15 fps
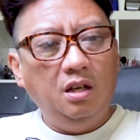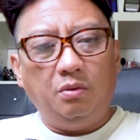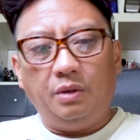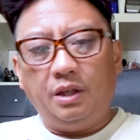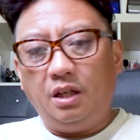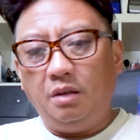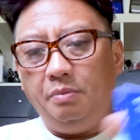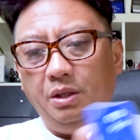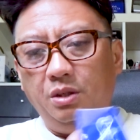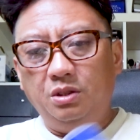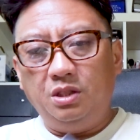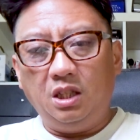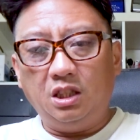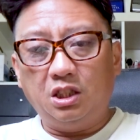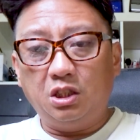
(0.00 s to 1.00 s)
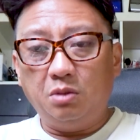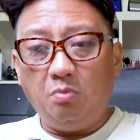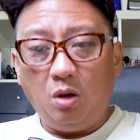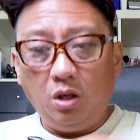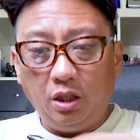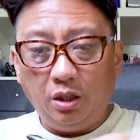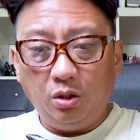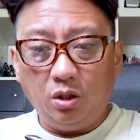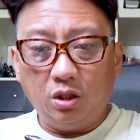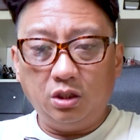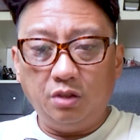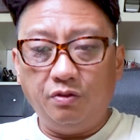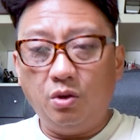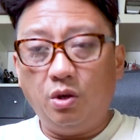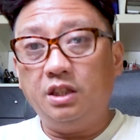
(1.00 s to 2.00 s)
We're gonna be using smaller hooks,
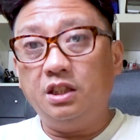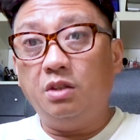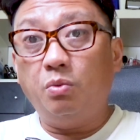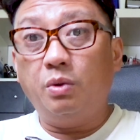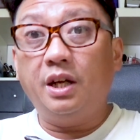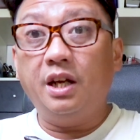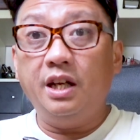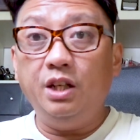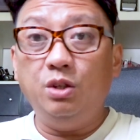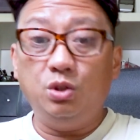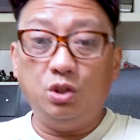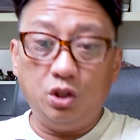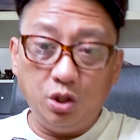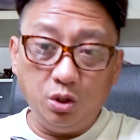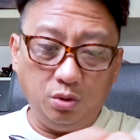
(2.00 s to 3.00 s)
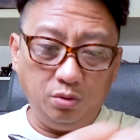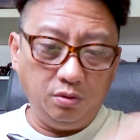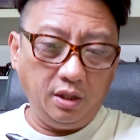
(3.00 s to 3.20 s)
of course, and we're gonna use 2.